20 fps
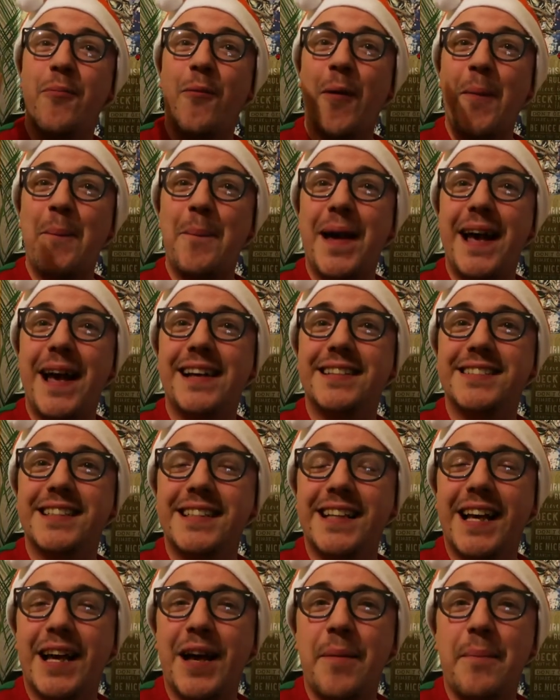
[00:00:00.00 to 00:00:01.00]
one
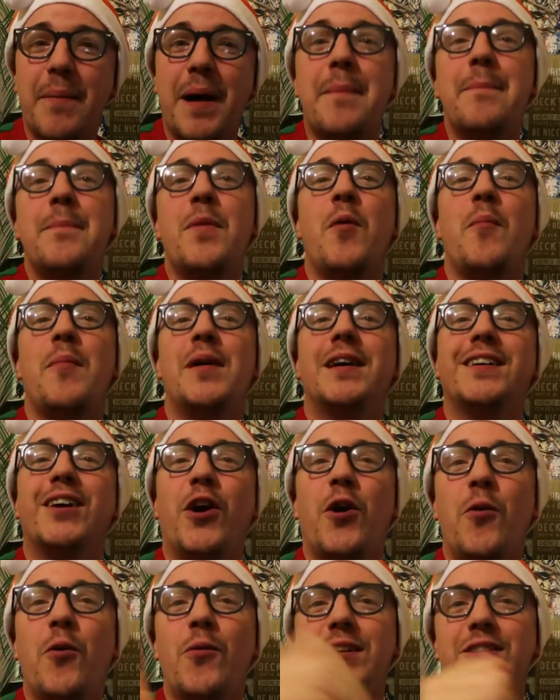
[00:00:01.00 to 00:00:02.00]
person, my mum
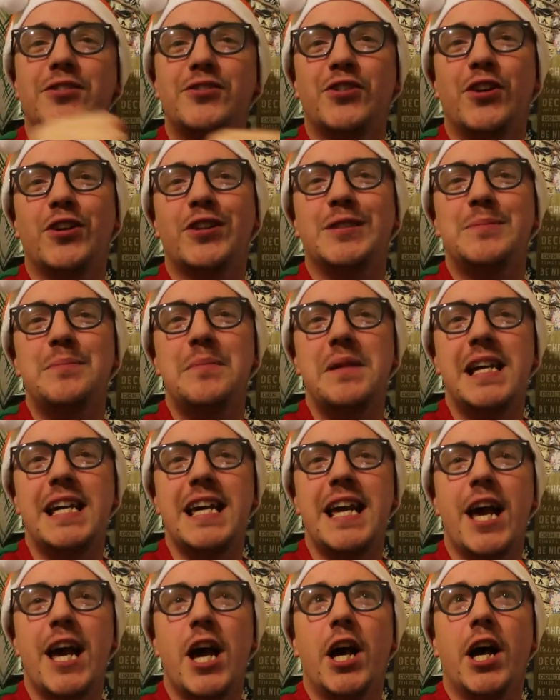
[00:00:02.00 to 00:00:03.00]
always told
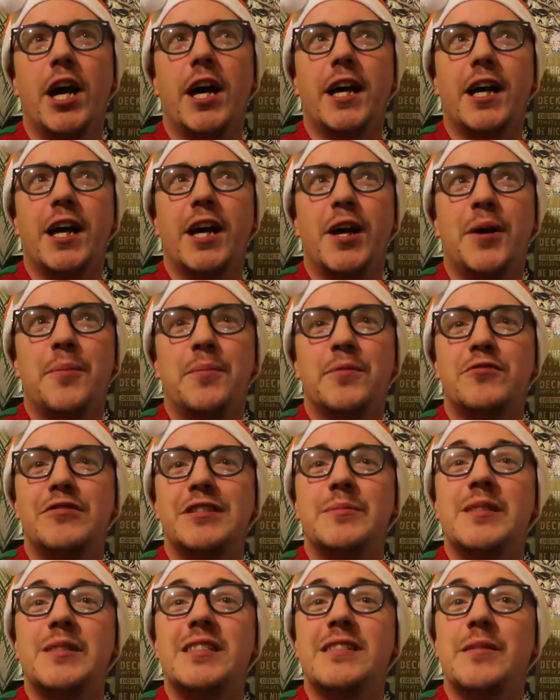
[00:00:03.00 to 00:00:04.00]
me
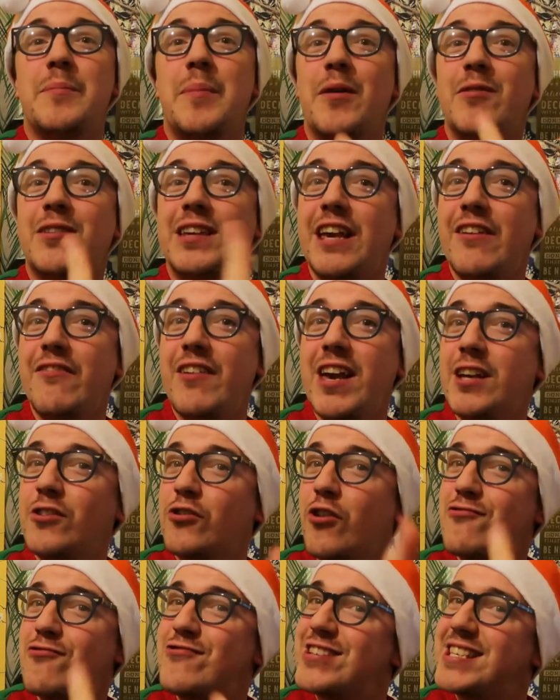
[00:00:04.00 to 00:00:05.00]
Christmas is about giving,
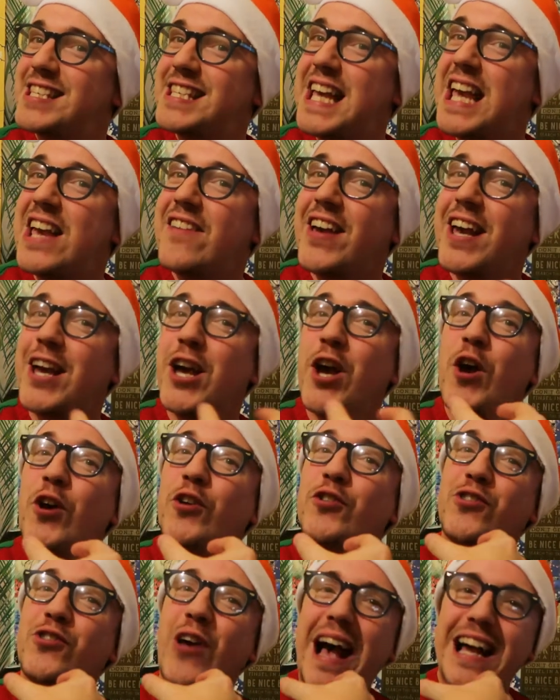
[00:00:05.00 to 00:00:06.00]
not receiving.
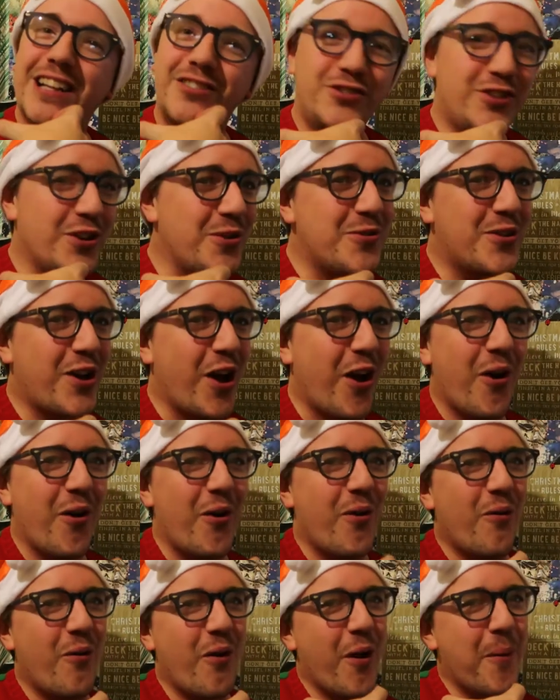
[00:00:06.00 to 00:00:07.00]
So I do
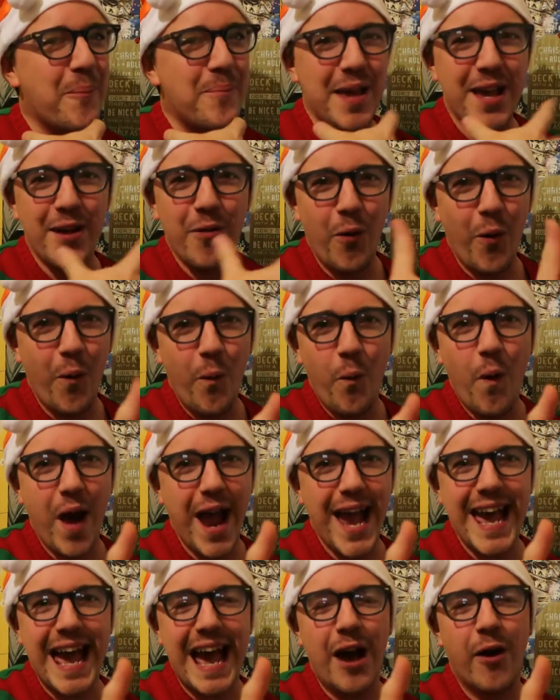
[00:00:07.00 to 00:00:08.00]
go a bit way